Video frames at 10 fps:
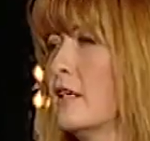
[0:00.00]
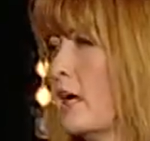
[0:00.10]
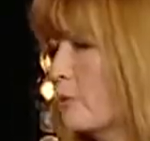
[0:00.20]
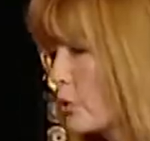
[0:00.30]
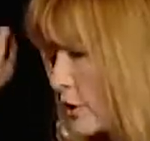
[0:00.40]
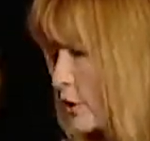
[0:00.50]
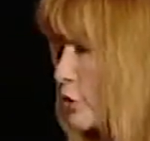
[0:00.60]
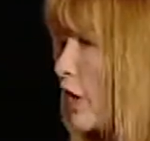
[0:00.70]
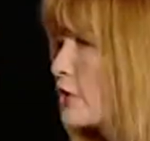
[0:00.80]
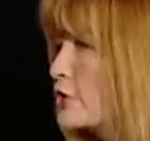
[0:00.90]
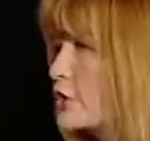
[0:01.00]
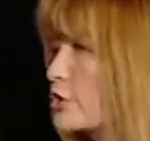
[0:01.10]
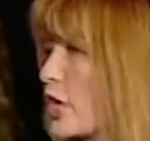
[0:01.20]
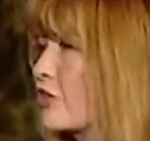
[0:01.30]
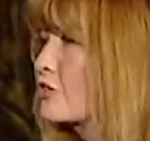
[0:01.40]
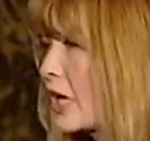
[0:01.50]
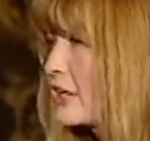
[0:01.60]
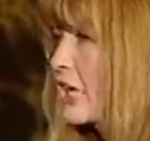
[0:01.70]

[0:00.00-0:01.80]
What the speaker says: I'm going to write you a check right